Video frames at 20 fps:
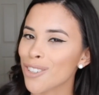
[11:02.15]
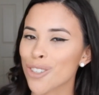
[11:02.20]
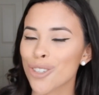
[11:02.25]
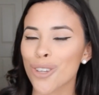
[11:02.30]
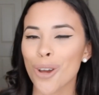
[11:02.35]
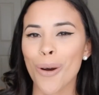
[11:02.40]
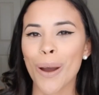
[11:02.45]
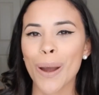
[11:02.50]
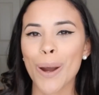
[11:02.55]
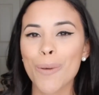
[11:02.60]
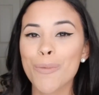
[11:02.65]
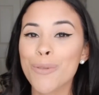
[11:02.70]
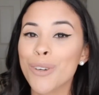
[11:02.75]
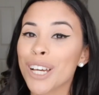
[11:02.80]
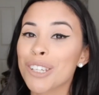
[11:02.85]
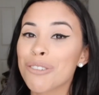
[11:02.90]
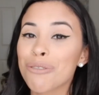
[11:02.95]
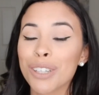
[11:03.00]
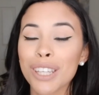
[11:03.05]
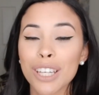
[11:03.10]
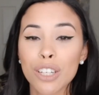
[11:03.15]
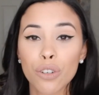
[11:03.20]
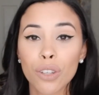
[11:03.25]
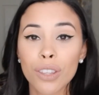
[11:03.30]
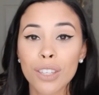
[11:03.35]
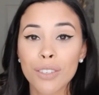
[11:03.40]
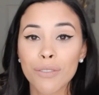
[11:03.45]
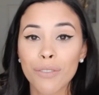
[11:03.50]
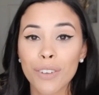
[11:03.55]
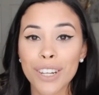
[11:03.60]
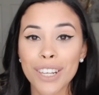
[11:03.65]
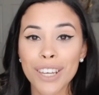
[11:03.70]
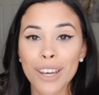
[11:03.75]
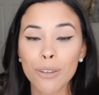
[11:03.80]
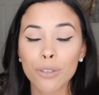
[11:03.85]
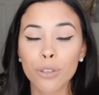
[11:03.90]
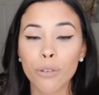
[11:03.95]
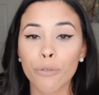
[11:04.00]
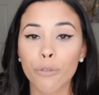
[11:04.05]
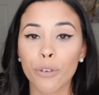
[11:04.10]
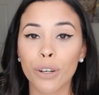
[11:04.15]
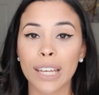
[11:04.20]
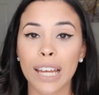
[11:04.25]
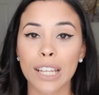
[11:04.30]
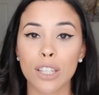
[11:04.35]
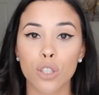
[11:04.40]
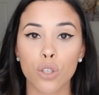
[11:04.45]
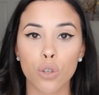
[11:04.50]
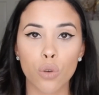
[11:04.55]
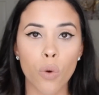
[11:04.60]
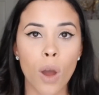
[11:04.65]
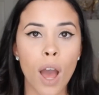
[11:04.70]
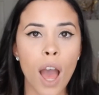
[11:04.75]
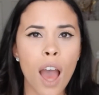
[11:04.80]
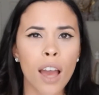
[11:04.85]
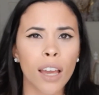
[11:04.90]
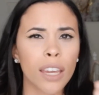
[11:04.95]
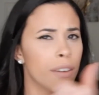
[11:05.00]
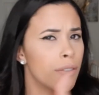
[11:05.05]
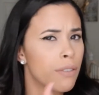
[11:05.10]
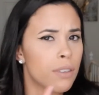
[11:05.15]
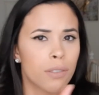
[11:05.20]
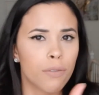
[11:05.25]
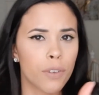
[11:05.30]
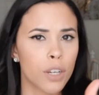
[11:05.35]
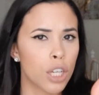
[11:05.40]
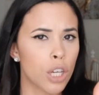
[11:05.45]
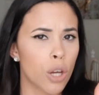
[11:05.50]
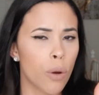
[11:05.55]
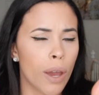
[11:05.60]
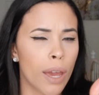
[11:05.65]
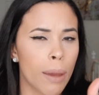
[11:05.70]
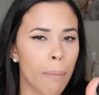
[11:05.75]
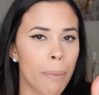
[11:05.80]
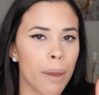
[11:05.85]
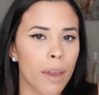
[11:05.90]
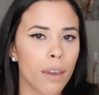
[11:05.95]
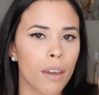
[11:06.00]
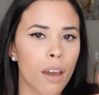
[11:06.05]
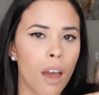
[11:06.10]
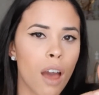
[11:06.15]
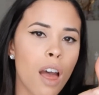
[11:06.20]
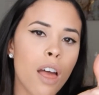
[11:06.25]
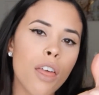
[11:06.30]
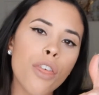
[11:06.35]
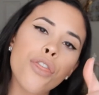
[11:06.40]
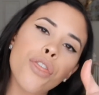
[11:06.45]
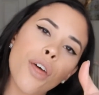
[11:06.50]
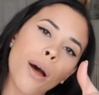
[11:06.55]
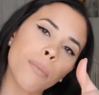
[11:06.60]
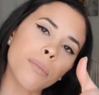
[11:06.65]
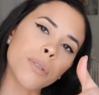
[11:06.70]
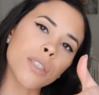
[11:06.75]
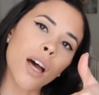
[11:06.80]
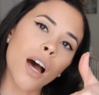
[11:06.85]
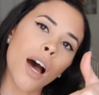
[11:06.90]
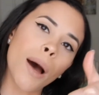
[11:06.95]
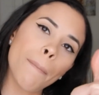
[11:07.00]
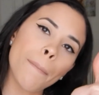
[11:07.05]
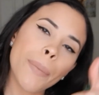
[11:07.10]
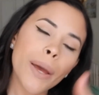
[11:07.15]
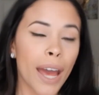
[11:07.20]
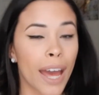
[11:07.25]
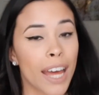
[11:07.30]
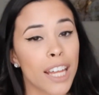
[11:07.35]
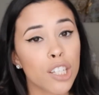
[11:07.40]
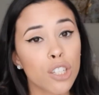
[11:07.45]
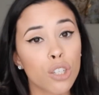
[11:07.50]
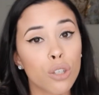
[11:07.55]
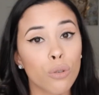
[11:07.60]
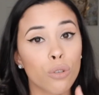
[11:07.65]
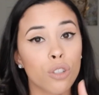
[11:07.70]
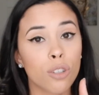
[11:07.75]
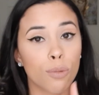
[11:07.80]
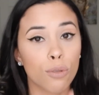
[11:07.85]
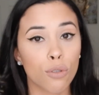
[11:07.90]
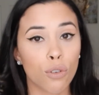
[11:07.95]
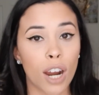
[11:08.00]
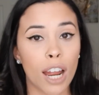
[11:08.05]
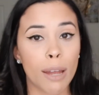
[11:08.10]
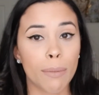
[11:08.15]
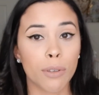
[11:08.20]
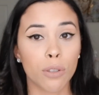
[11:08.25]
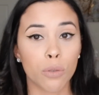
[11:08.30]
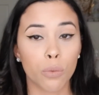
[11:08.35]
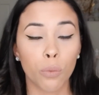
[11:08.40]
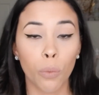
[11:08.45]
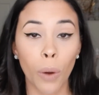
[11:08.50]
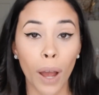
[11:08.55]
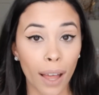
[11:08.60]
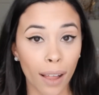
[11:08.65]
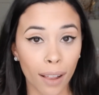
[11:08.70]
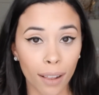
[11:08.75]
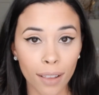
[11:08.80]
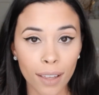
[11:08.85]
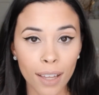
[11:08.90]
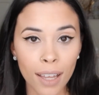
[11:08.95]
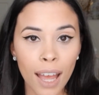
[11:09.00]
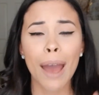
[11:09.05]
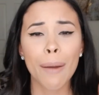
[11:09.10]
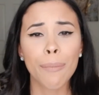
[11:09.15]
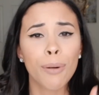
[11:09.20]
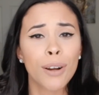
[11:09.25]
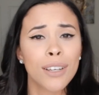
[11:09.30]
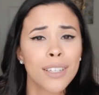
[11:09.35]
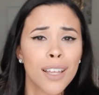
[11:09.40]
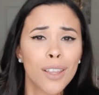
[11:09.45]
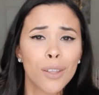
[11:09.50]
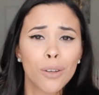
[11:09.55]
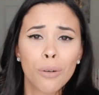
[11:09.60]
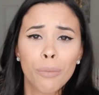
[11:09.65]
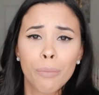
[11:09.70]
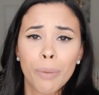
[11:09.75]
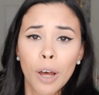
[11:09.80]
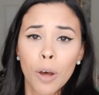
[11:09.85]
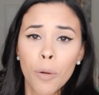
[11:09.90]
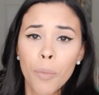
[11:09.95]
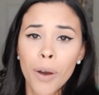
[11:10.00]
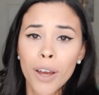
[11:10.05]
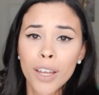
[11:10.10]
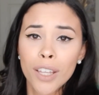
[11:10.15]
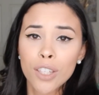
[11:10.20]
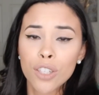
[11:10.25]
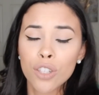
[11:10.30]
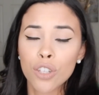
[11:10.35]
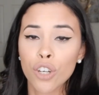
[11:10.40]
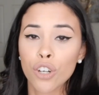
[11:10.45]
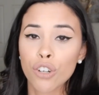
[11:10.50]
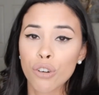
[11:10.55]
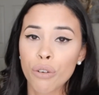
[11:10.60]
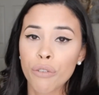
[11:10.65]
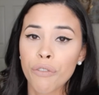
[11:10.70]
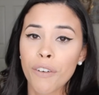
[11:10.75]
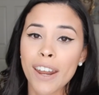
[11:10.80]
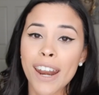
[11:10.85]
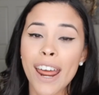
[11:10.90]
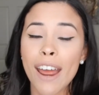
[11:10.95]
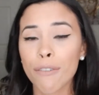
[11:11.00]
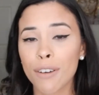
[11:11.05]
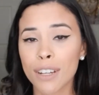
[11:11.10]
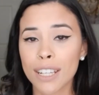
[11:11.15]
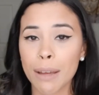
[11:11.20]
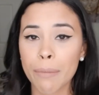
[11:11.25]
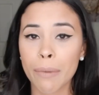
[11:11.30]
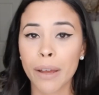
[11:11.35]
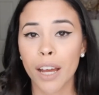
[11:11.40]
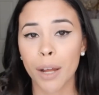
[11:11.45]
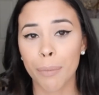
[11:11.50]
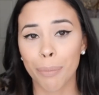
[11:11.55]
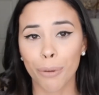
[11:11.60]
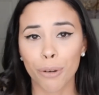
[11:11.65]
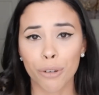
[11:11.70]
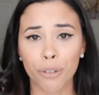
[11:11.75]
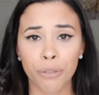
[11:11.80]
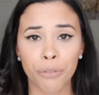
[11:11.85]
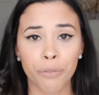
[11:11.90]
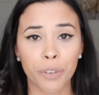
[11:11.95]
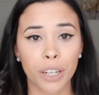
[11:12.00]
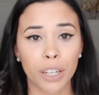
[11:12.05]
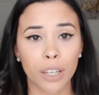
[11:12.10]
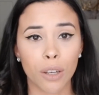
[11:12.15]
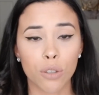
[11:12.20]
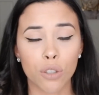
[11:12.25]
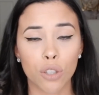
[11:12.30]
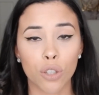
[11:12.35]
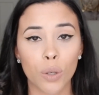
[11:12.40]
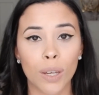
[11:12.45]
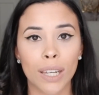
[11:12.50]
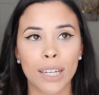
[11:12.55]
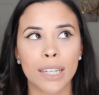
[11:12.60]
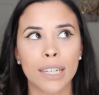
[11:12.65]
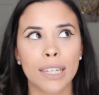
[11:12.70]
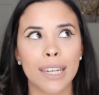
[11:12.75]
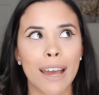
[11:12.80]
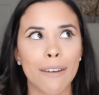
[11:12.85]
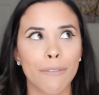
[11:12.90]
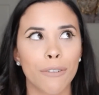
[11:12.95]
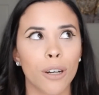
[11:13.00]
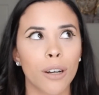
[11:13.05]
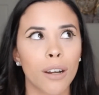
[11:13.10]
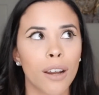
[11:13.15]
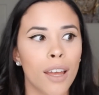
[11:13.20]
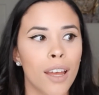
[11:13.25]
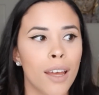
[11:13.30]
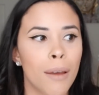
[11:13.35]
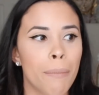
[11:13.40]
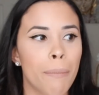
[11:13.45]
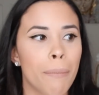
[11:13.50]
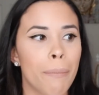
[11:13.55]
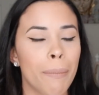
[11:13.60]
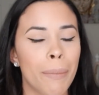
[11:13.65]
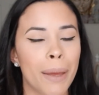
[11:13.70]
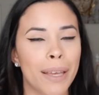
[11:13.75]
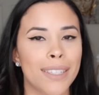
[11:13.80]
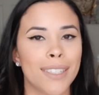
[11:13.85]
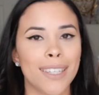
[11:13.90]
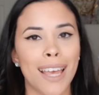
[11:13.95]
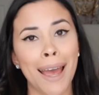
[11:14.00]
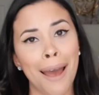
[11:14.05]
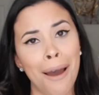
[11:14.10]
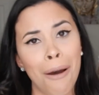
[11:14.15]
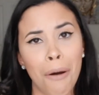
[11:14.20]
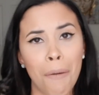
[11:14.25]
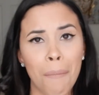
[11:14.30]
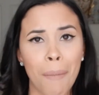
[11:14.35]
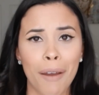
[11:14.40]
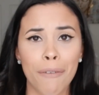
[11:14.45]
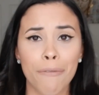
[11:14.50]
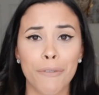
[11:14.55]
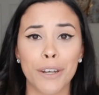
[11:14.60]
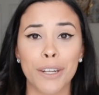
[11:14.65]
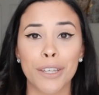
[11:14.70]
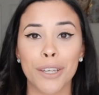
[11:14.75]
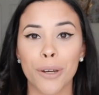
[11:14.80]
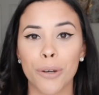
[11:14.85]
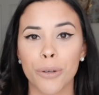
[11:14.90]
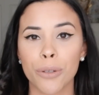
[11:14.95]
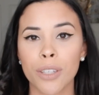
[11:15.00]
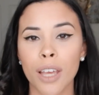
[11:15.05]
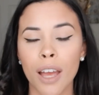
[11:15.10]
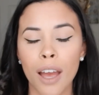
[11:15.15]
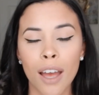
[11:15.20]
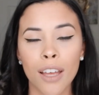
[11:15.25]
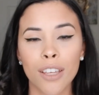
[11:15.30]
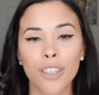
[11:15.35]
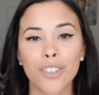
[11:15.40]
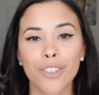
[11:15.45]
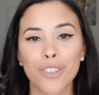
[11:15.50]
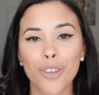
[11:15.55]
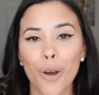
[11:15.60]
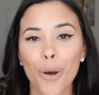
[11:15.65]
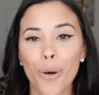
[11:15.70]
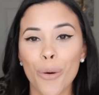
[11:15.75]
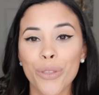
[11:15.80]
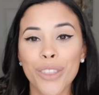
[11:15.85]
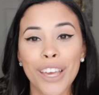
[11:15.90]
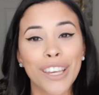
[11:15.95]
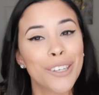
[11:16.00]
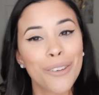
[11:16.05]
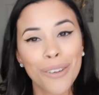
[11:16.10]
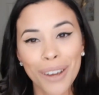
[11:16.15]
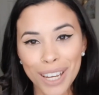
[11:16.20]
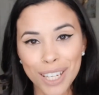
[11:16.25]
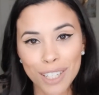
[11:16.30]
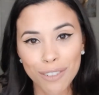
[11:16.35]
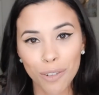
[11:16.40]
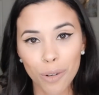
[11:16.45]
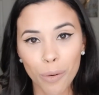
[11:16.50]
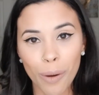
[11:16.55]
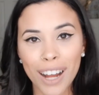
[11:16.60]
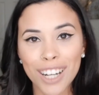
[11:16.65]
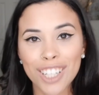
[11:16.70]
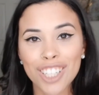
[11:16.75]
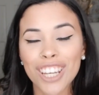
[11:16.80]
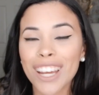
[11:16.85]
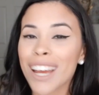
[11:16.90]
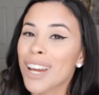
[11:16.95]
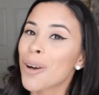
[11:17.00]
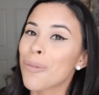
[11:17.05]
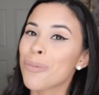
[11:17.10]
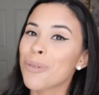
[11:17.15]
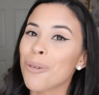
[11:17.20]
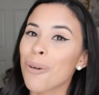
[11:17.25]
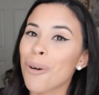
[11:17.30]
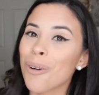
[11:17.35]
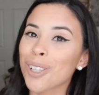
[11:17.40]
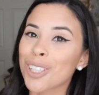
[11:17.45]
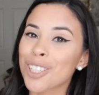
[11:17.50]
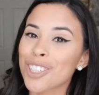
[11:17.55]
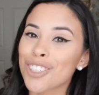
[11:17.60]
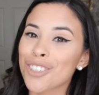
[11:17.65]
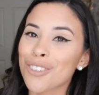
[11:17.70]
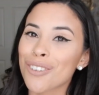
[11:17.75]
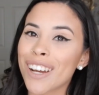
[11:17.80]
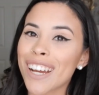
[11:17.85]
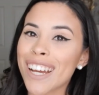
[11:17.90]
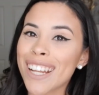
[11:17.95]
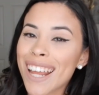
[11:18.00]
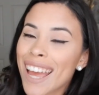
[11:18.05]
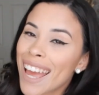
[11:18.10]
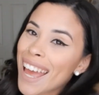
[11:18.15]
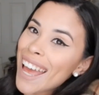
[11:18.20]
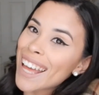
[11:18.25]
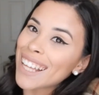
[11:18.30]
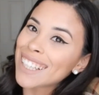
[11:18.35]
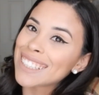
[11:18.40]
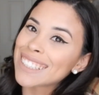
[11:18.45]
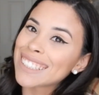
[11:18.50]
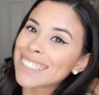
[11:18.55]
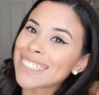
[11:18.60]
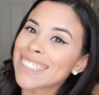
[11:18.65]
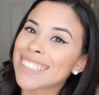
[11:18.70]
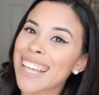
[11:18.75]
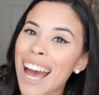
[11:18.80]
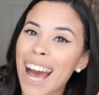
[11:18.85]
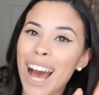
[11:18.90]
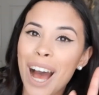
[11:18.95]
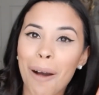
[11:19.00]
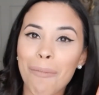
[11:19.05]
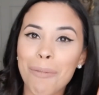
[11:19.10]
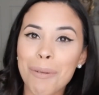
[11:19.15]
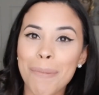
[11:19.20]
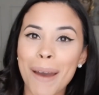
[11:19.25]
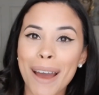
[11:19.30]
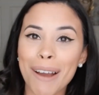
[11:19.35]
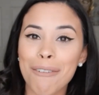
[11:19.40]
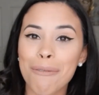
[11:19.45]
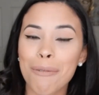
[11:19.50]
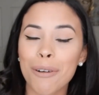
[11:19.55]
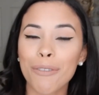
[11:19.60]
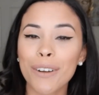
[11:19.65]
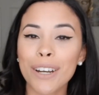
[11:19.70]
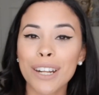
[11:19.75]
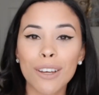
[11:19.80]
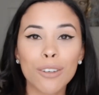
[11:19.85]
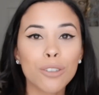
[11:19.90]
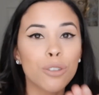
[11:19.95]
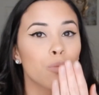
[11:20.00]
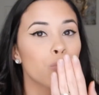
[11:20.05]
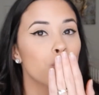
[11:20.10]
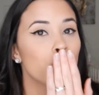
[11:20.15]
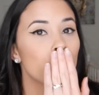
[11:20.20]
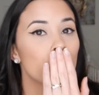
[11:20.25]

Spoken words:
So I hope you guys really enjoyed this video. Don't forget to give this video a big thumbs up and to subscribe as well, and press that little bell button so you're notified every time I upload a new video, so you can never miss out on my videos. So thank you guys for watching. I hope you all enjoyed, and I'll be back with more videos.